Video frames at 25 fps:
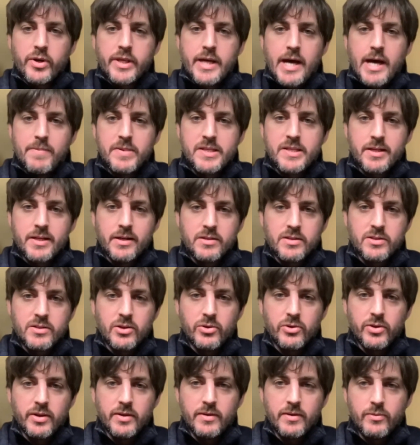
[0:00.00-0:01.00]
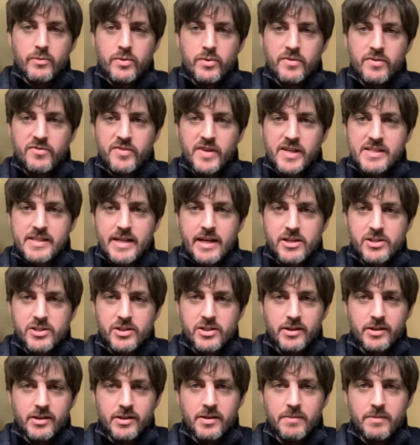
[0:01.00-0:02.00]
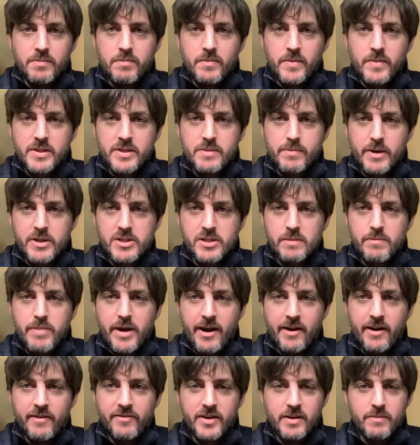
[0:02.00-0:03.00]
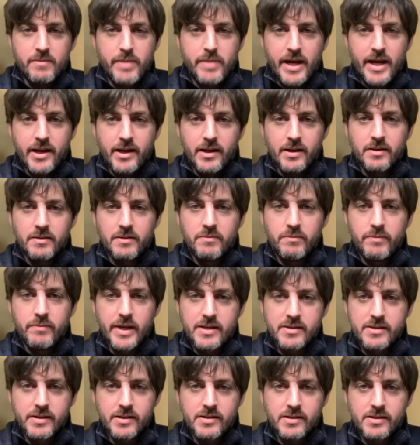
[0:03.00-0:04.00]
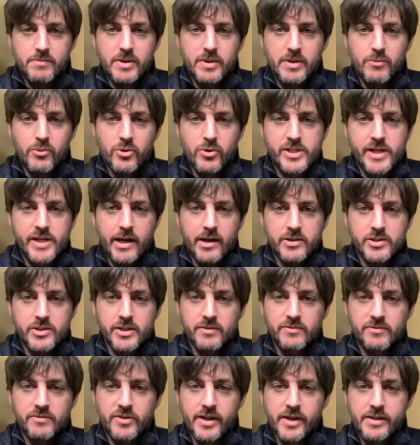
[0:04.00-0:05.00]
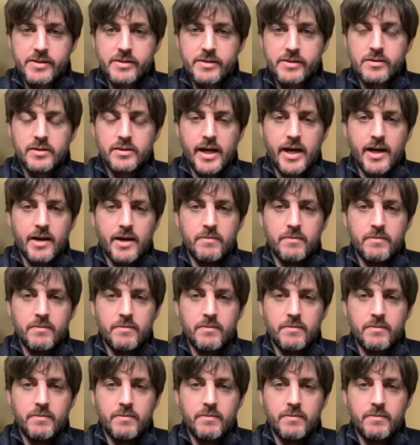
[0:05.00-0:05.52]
the opposite. So the fixation and especially paraffin embedding makes things a bit more challenging for us.